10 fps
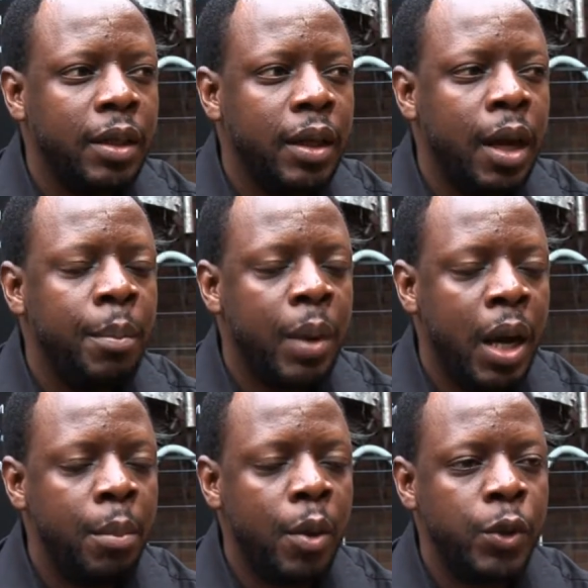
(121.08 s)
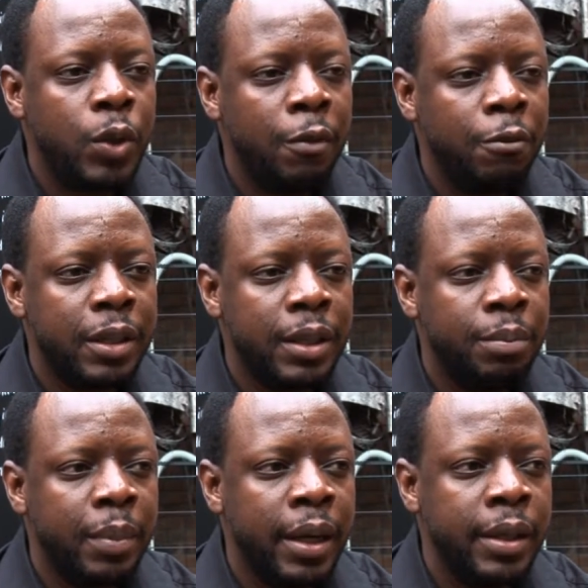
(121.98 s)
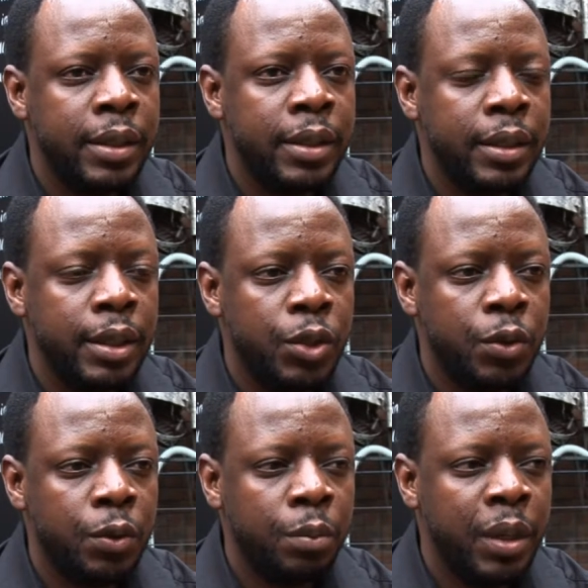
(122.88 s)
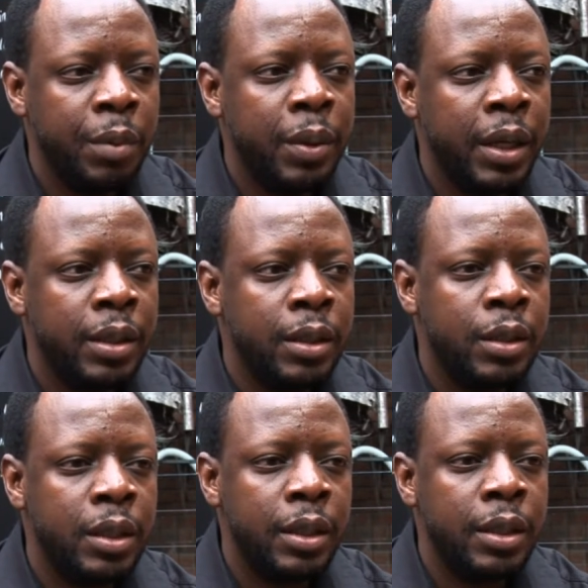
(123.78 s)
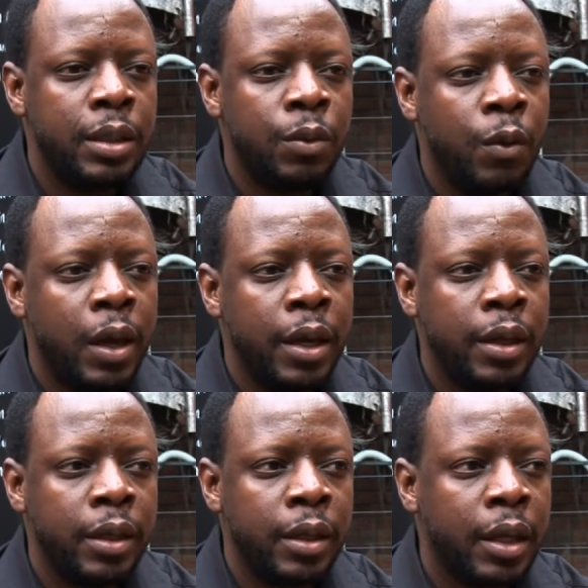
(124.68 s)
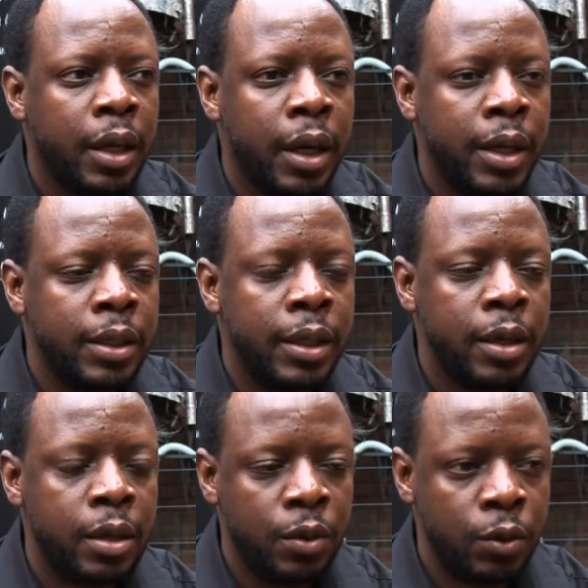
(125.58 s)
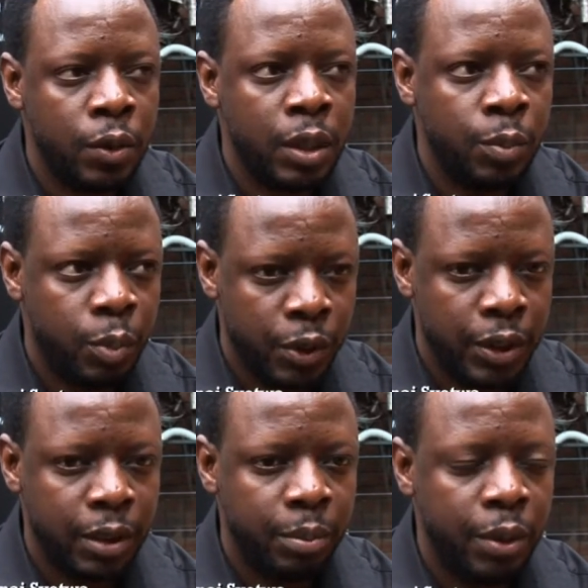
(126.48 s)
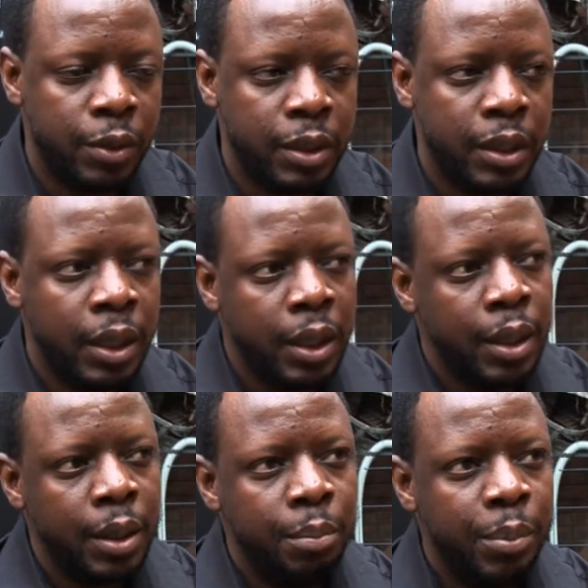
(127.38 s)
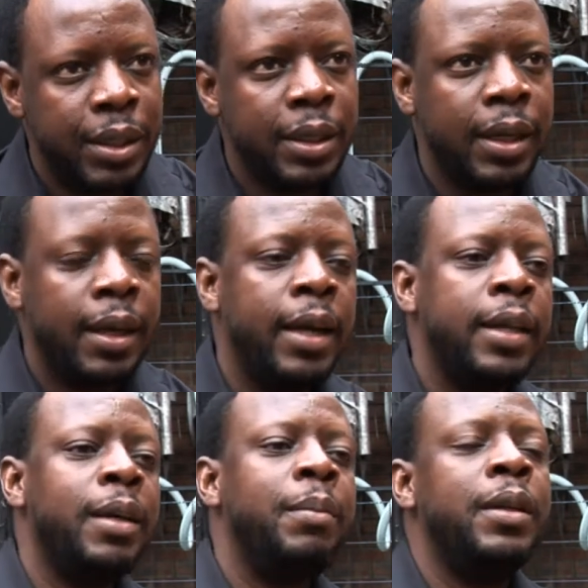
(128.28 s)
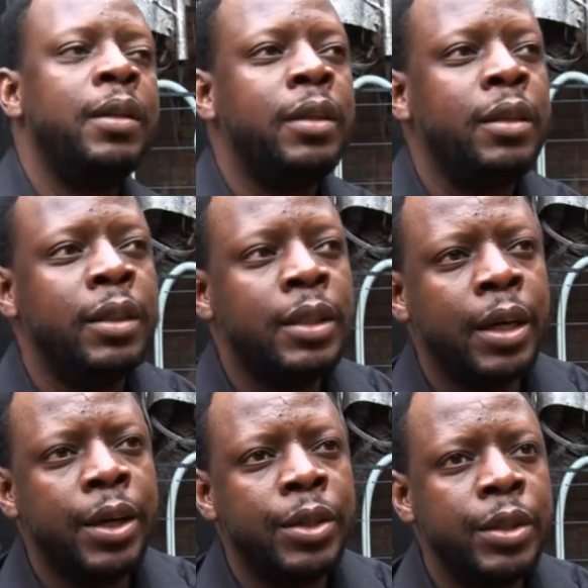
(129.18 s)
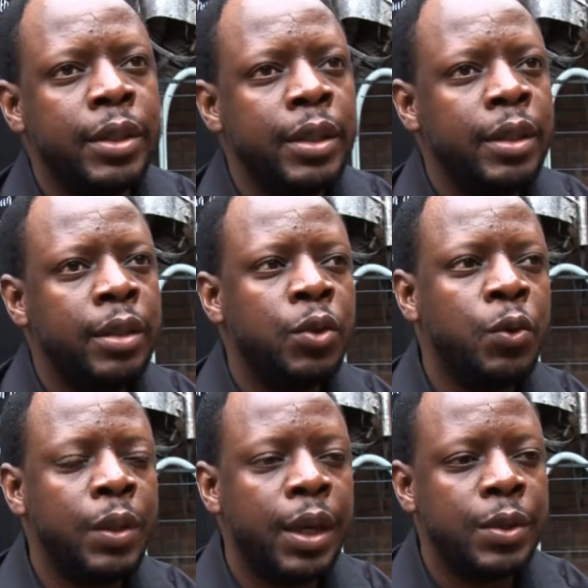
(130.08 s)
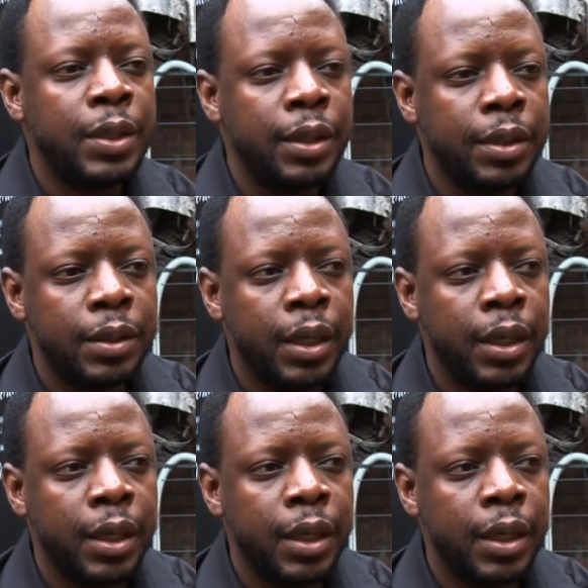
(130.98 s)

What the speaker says: I'm also affected by this issue. Maybe that is the reason why I decided to do this project, because personally I came in this country in 2000